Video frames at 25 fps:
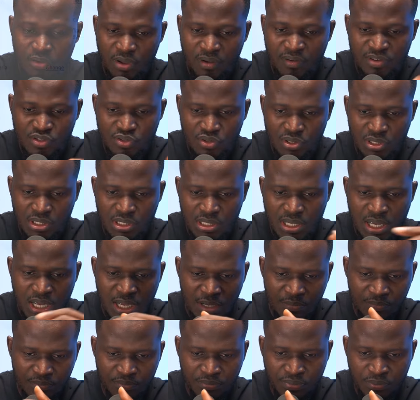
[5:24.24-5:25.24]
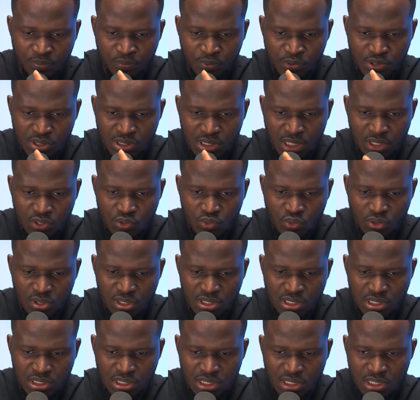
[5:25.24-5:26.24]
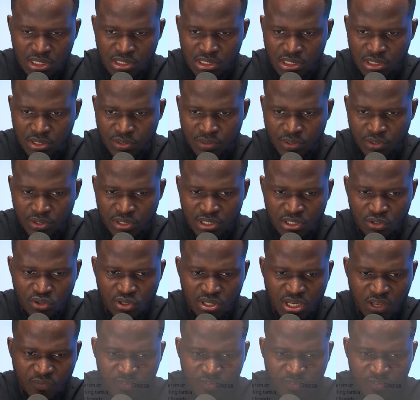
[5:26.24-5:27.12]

you actually posted. So this is it. You need